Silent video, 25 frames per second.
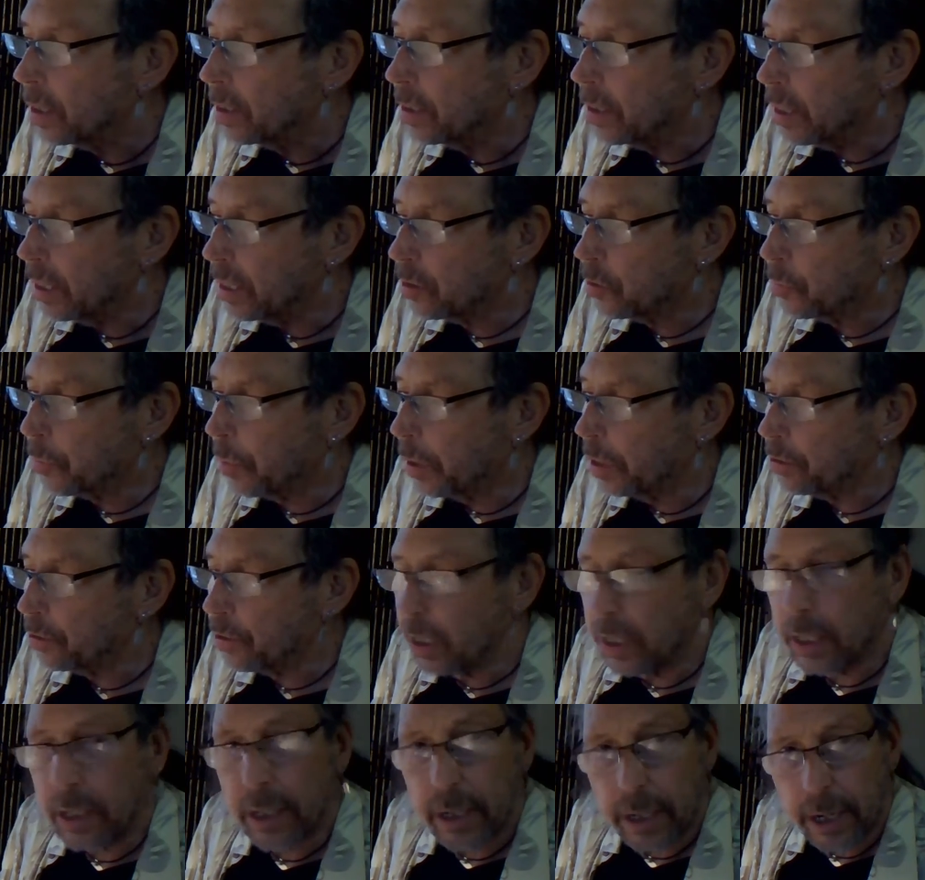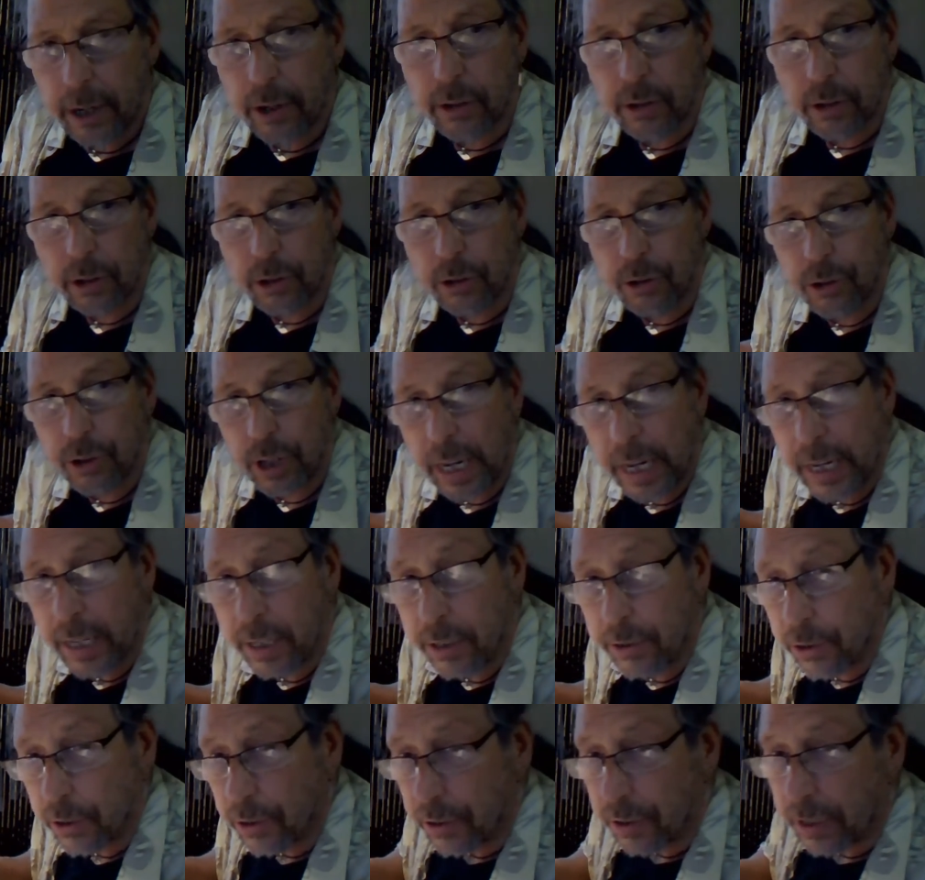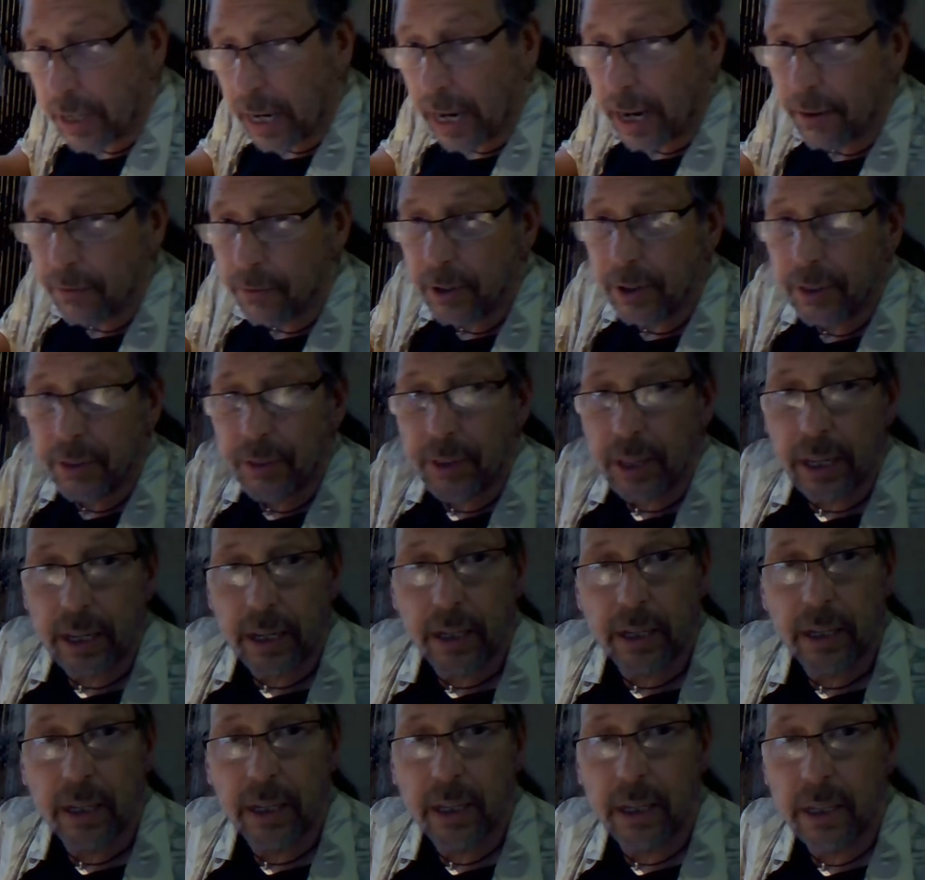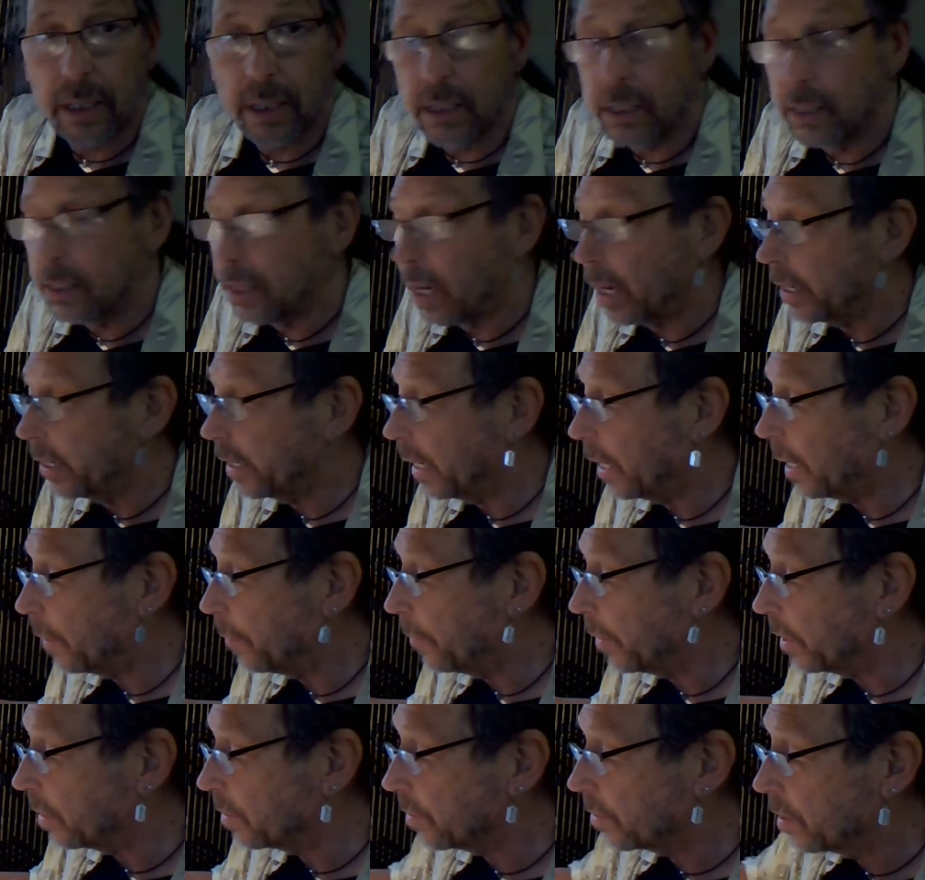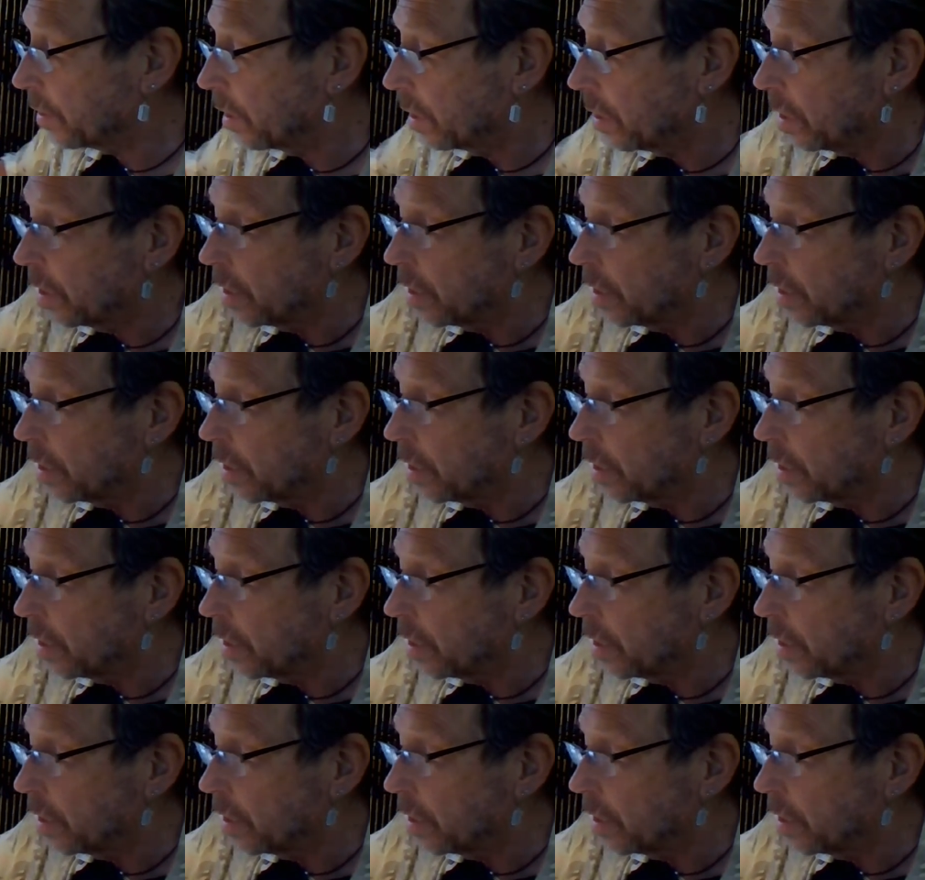The expression on the character changes everything in the dynamics.